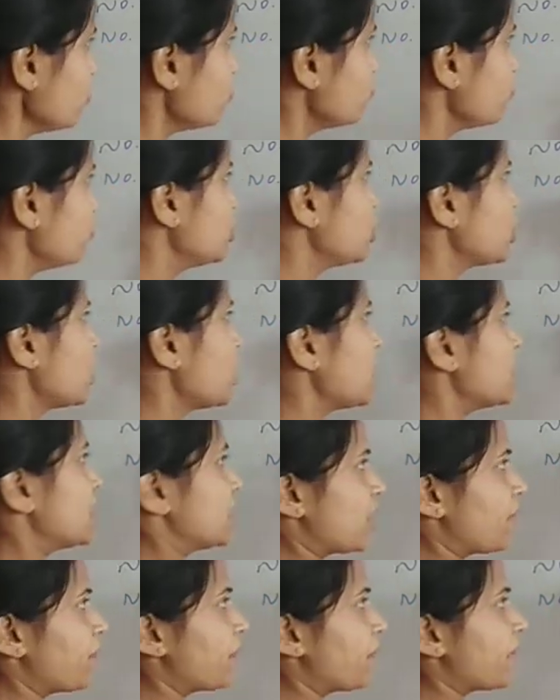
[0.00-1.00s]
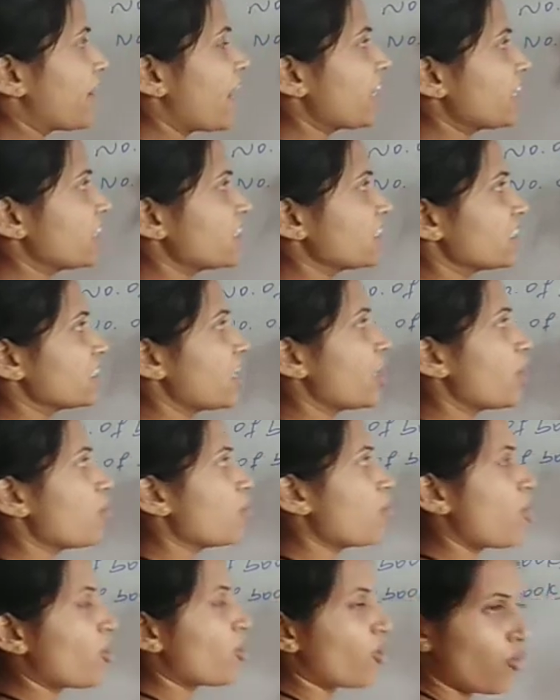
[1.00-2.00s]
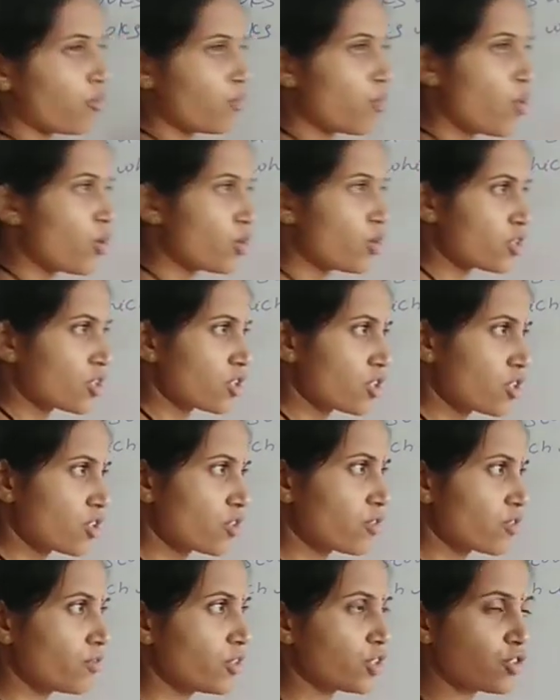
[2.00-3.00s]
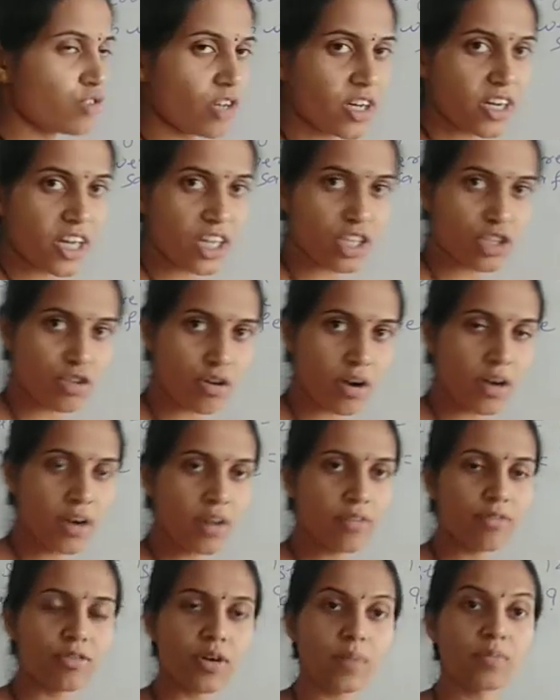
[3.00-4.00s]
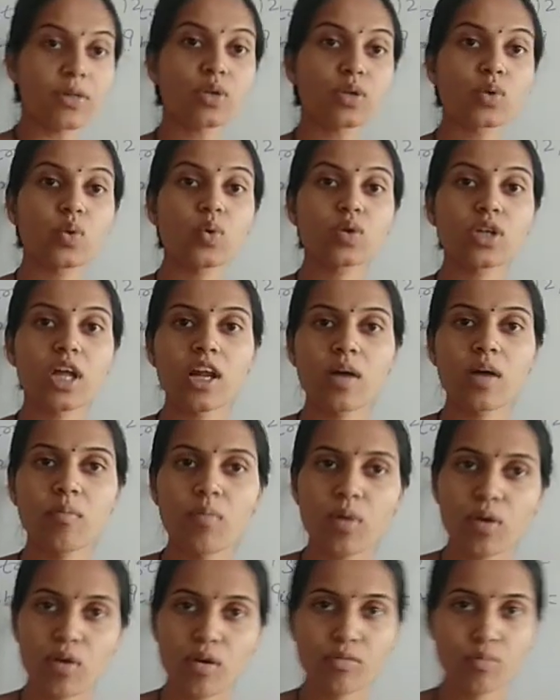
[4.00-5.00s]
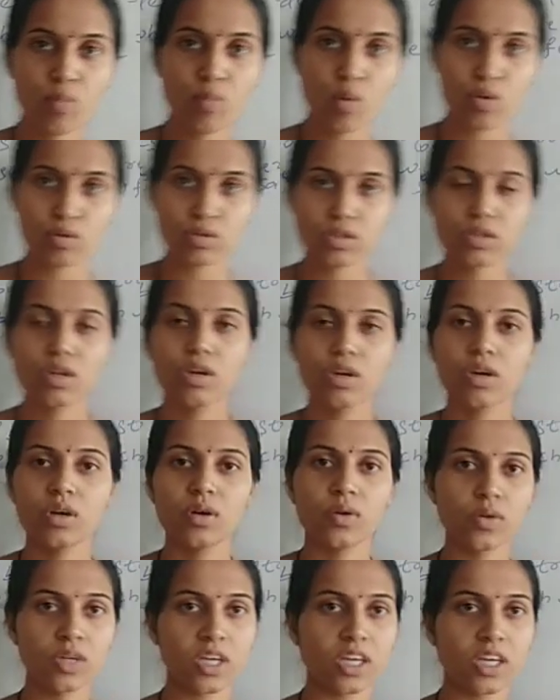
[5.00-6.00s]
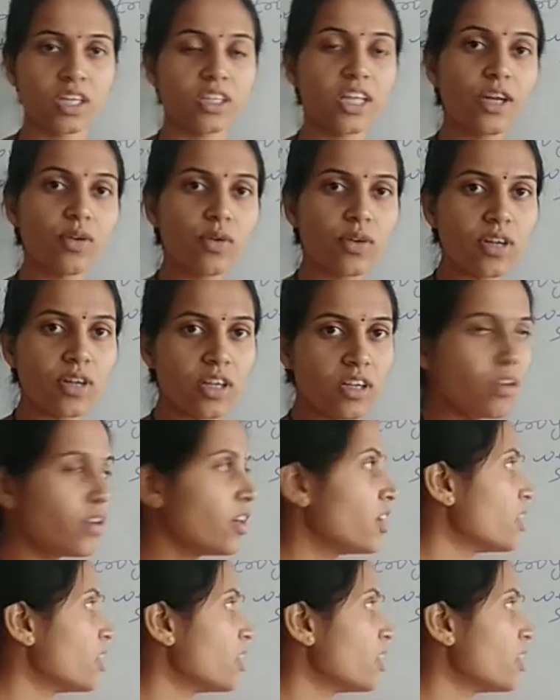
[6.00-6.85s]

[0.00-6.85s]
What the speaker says: we shall subtract the number of books which were destroyed from the total number of books. Okay, then only